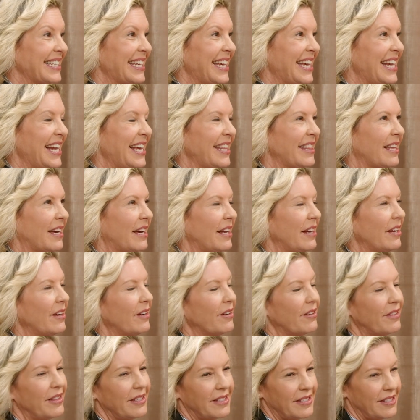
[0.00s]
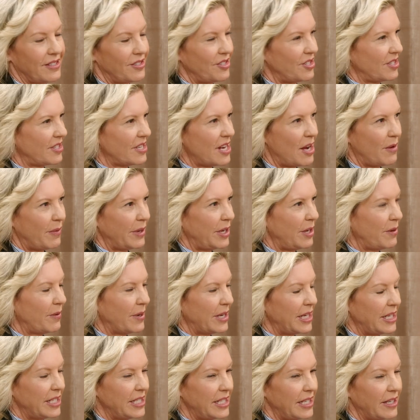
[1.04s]
And I thought, "Oh, this is just not what you
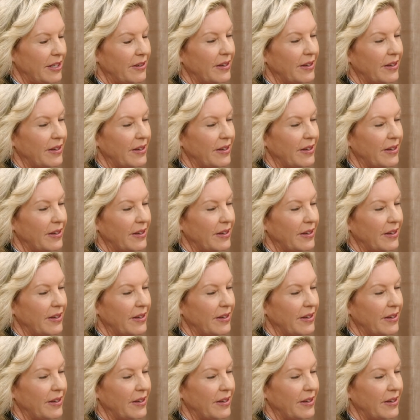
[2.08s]
wanna do."